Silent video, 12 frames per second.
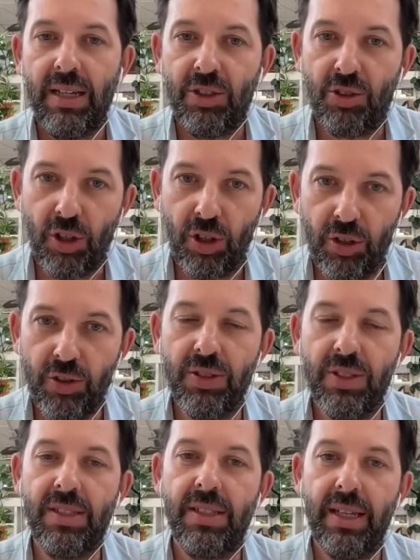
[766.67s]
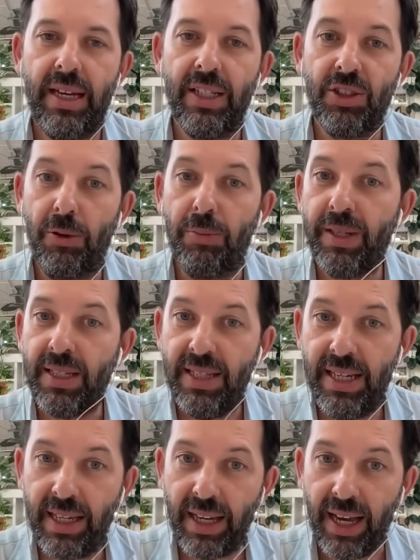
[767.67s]
drones and dropping
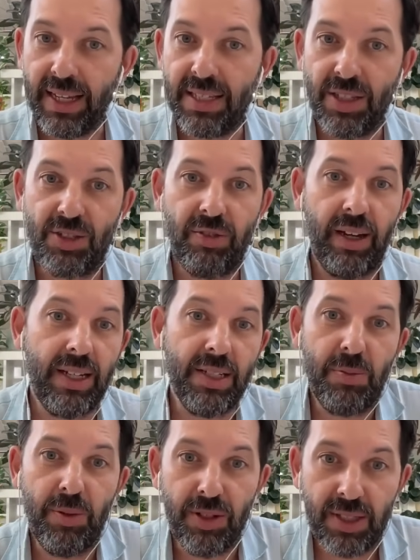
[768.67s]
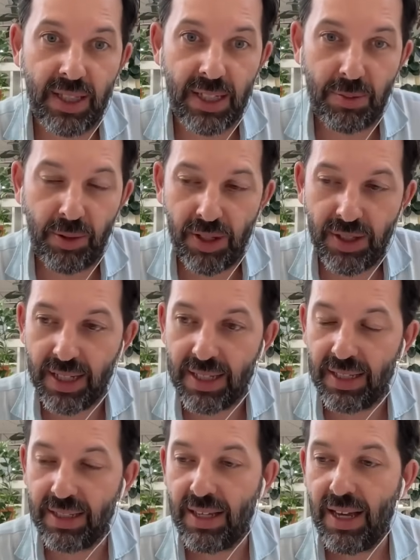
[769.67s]
tear gas to try to disperse these protesters.